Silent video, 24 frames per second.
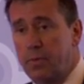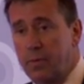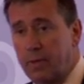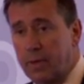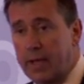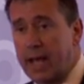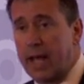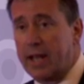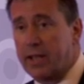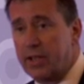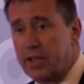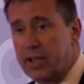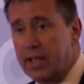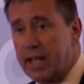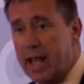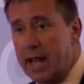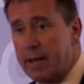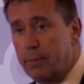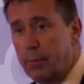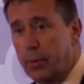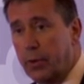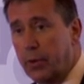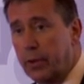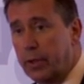get to the
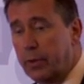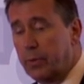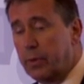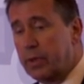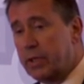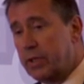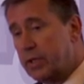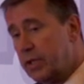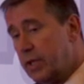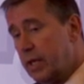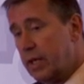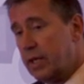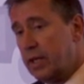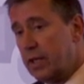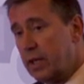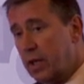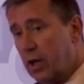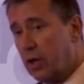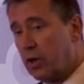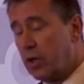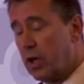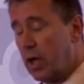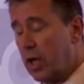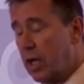end point, which is in
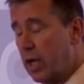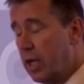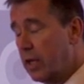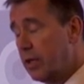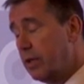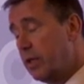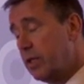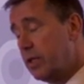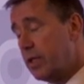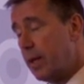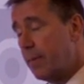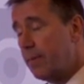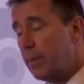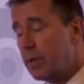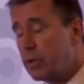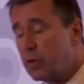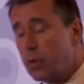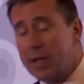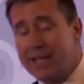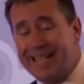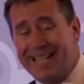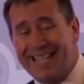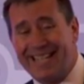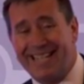December
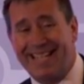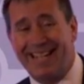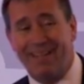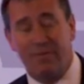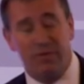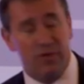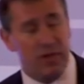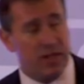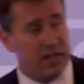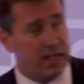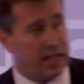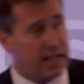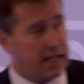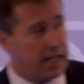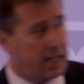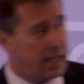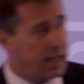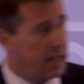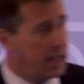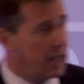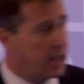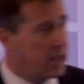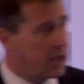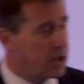2017.
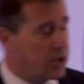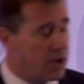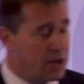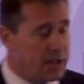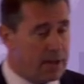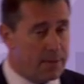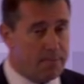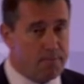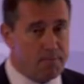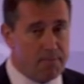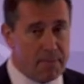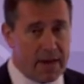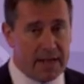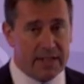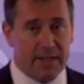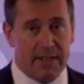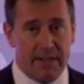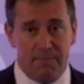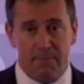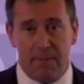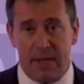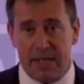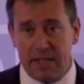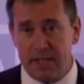So it's a
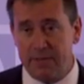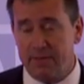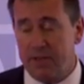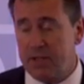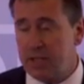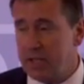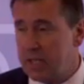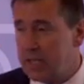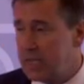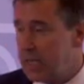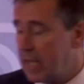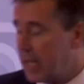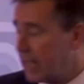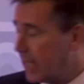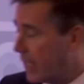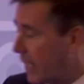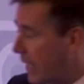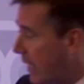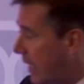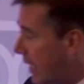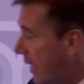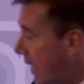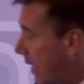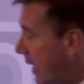massive, massive
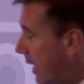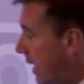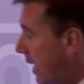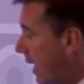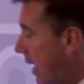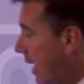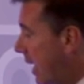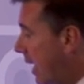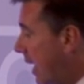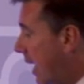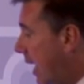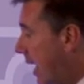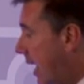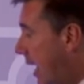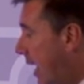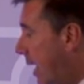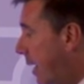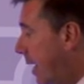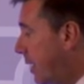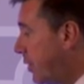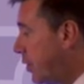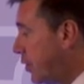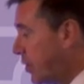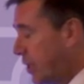undertaking.
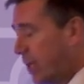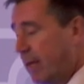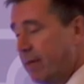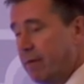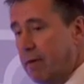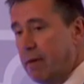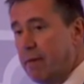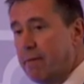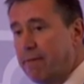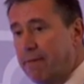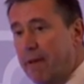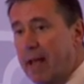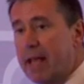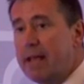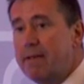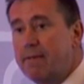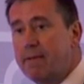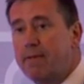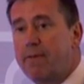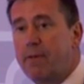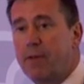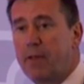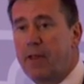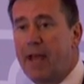And just to give you a
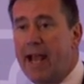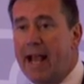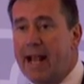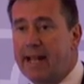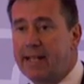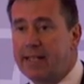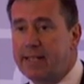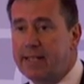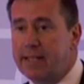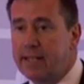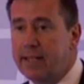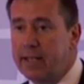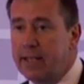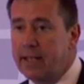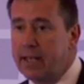flavour for that,